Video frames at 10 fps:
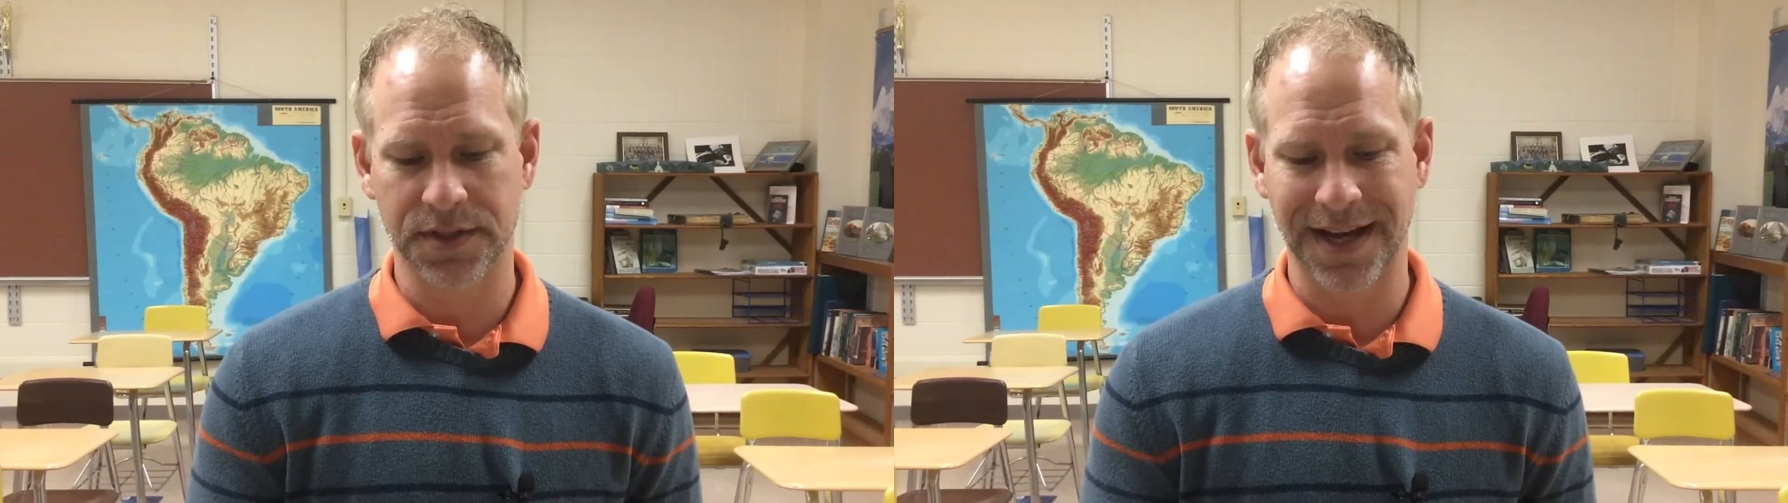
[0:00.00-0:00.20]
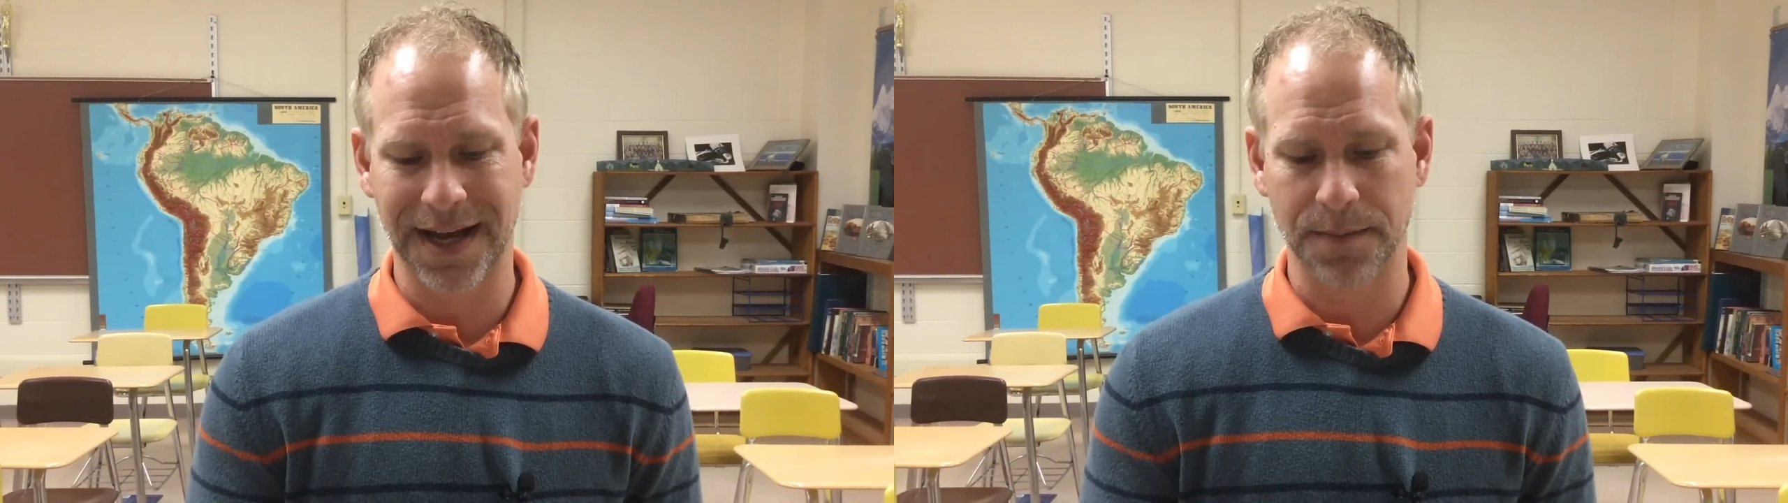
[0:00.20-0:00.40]

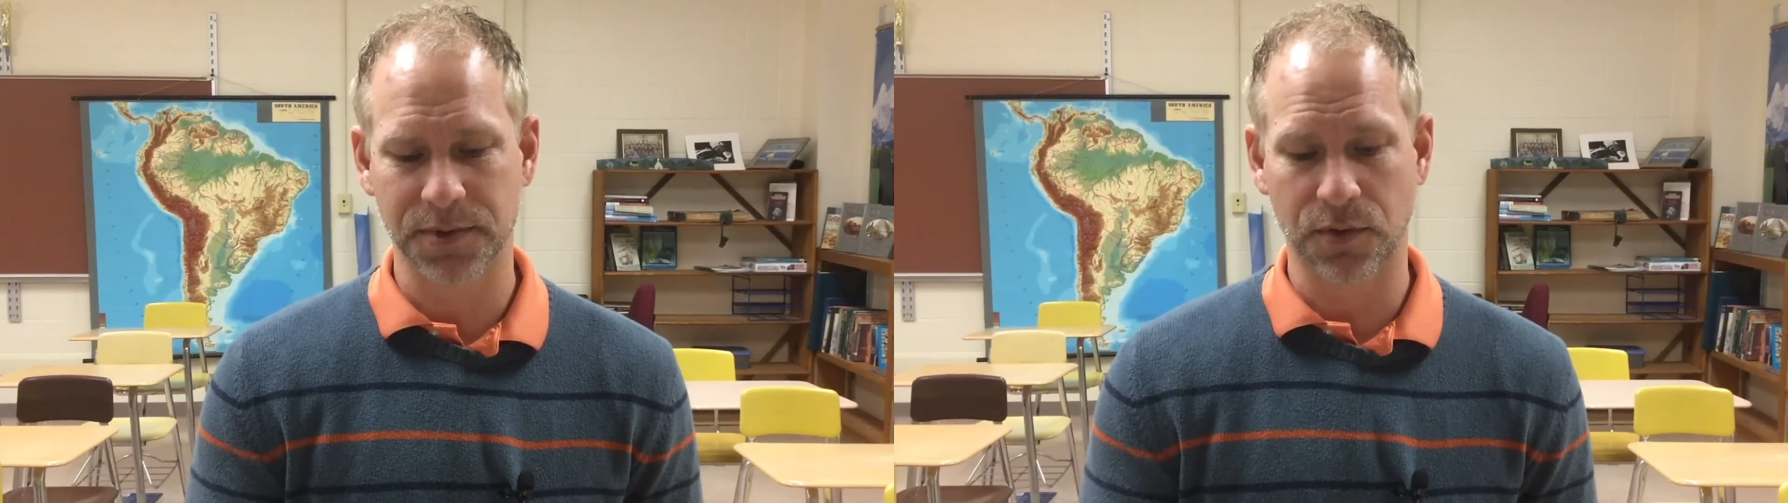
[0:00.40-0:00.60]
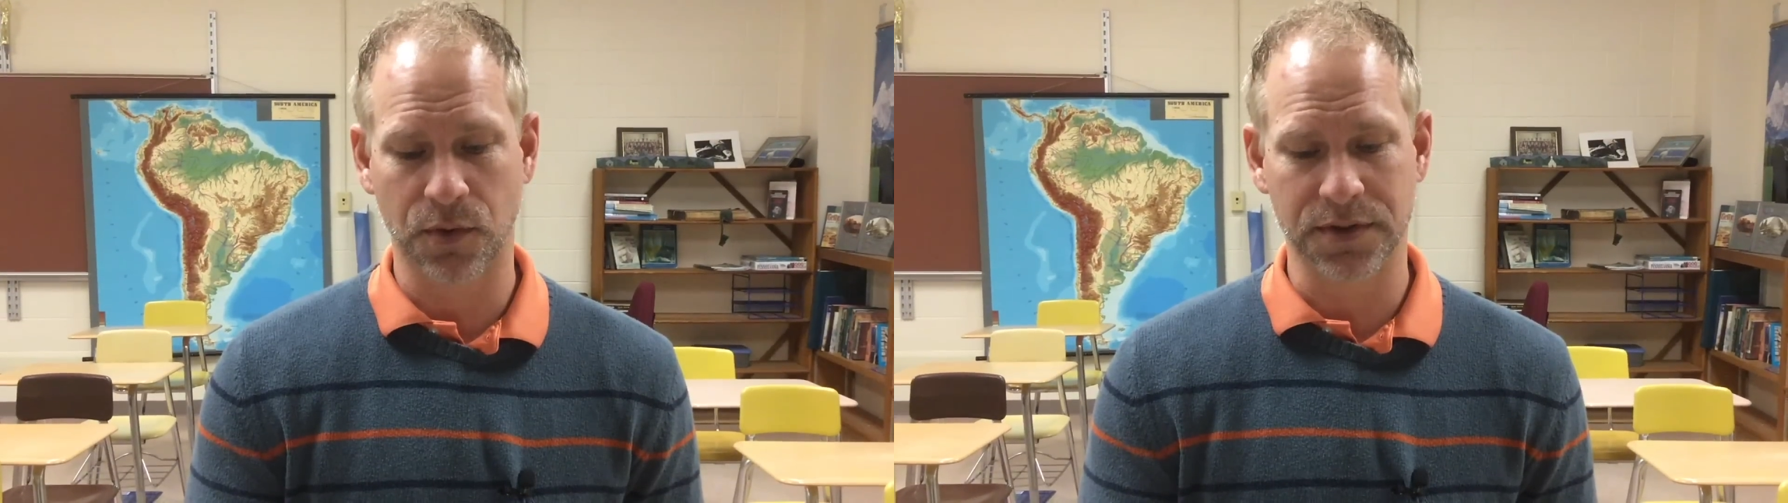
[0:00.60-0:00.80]

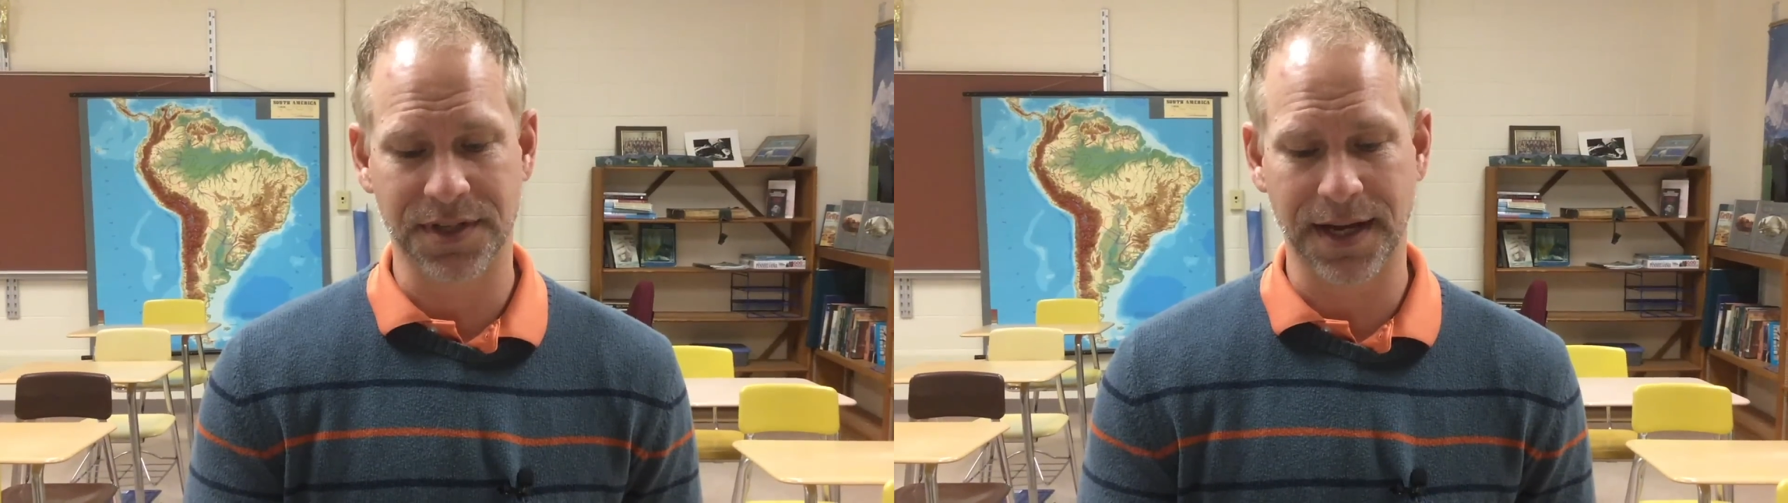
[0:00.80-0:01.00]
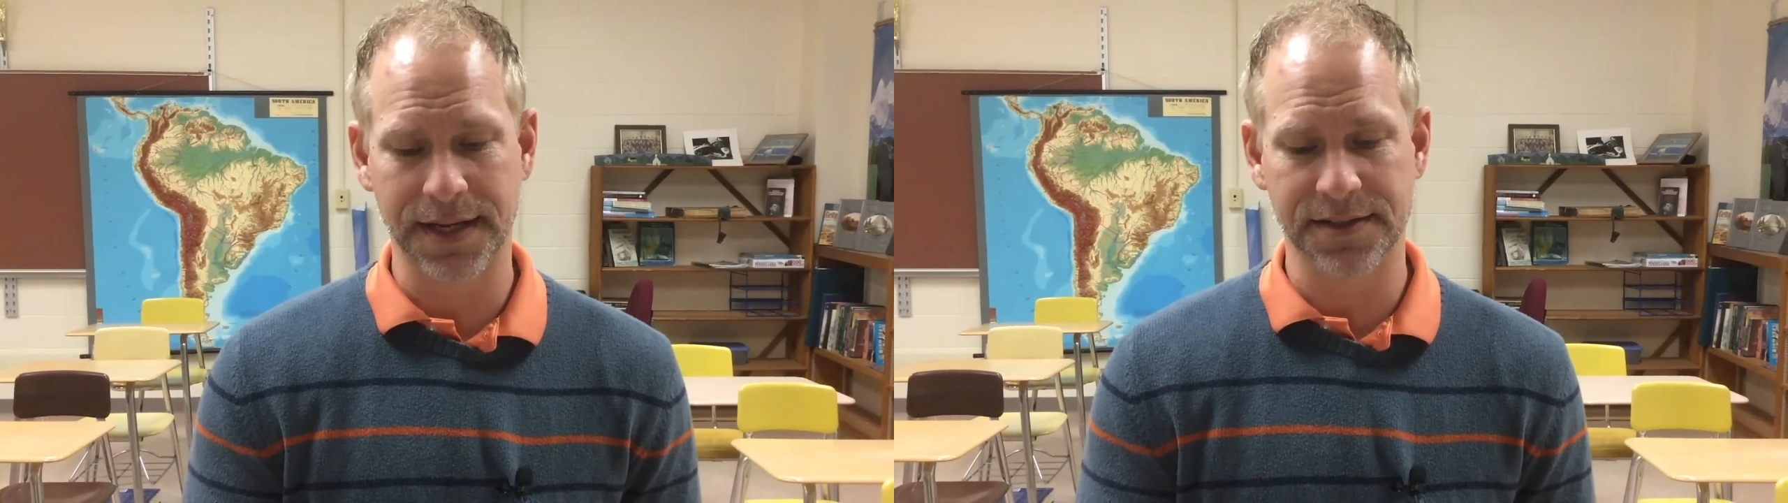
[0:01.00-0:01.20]
tops or
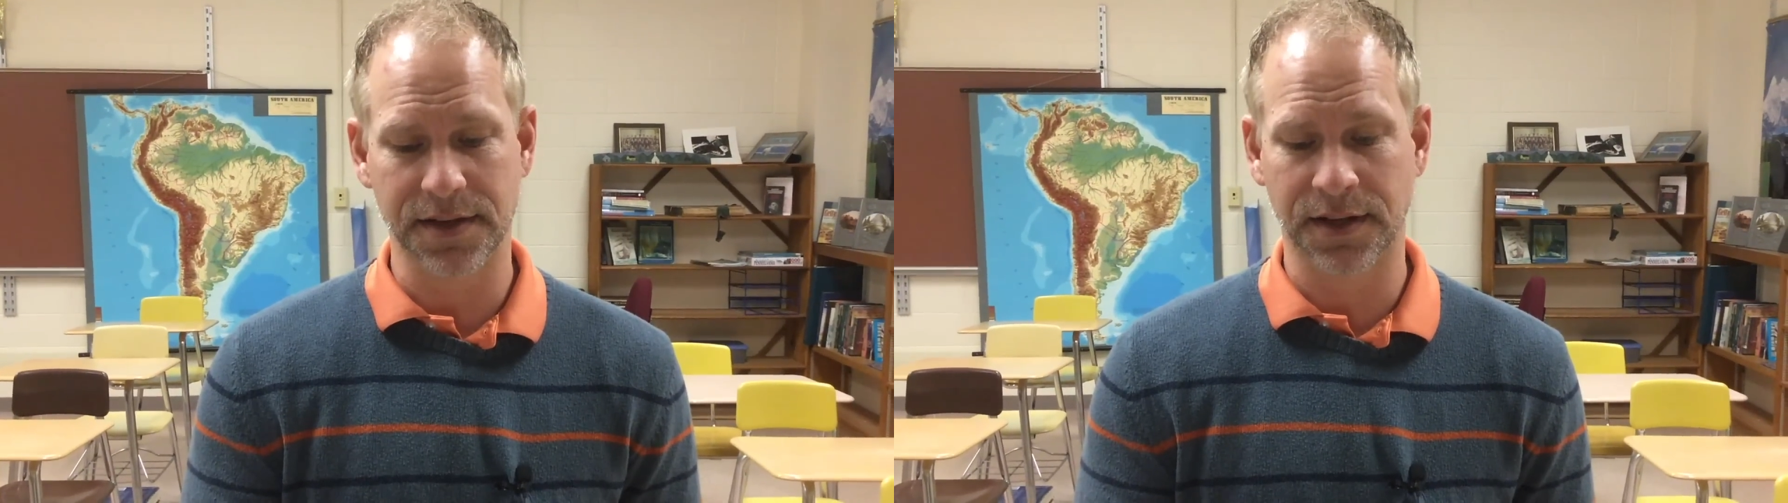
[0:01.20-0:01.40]
tights